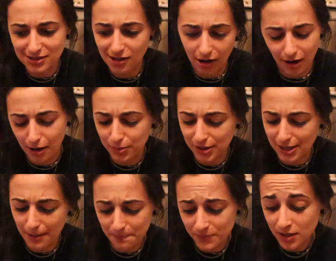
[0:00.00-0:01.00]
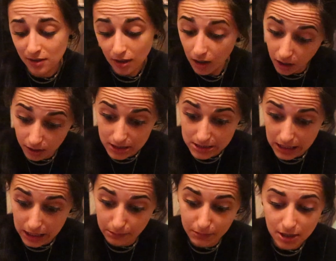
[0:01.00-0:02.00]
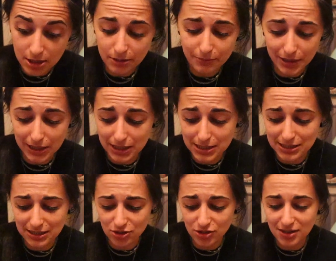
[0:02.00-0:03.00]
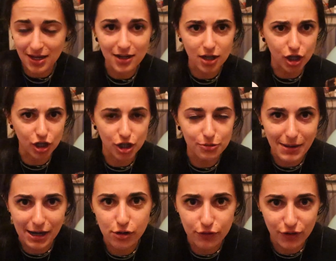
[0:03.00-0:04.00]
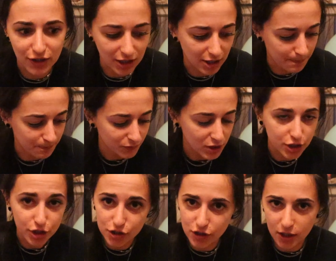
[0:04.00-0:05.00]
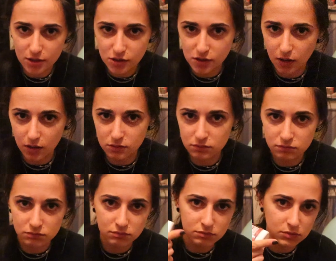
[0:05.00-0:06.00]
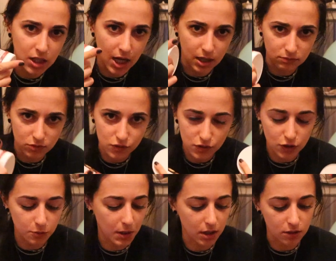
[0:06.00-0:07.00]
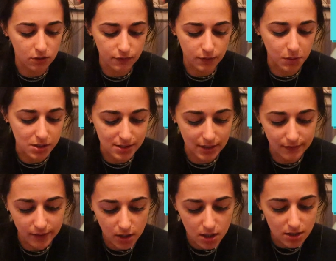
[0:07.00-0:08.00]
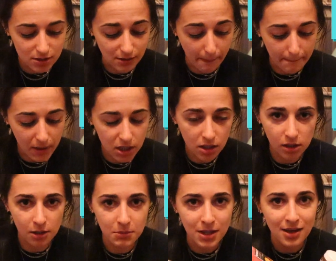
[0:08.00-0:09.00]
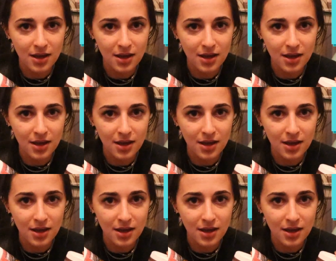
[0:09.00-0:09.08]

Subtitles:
stock up with them all the time because it's just like a good macro-friendly dessert. So yeah, use the coupon code if you want to save some money on them.